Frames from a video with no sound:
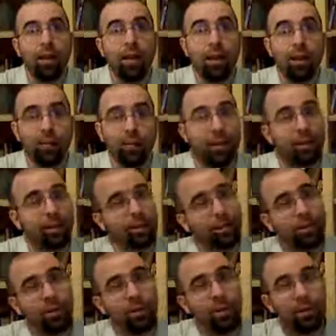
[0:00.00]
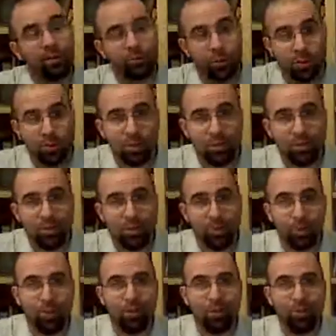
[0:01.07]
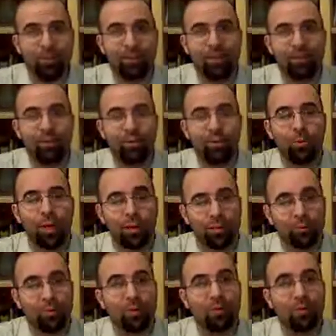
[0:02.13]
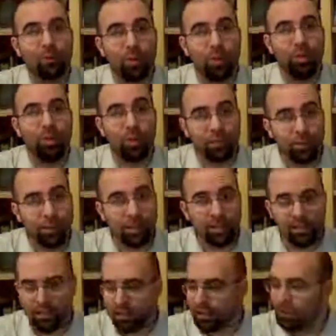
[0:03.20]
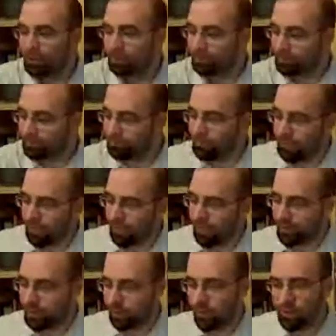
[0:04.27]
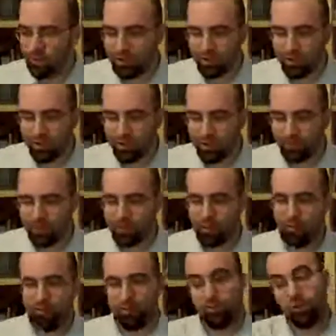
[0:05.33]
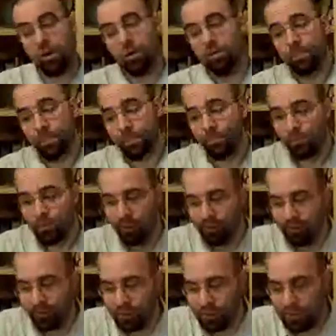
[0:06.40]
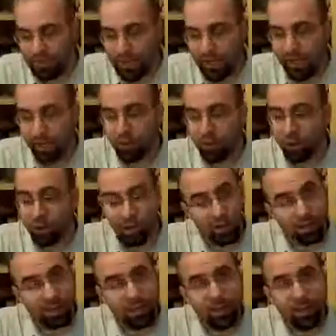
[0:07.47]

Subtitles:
Evidently you have questions, so we're here to give you answers with evidence. Today's question comes from the Reverend Dale Shunk.